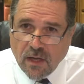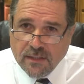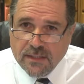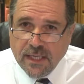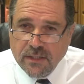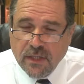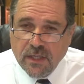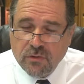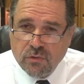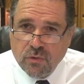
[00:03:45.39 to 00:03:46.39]
on-site
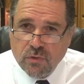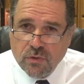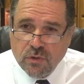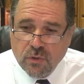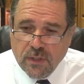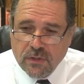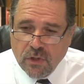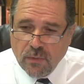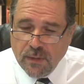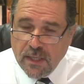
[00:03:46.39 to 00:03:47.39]
students are doing,
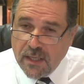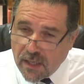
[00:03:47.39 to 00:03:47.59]
so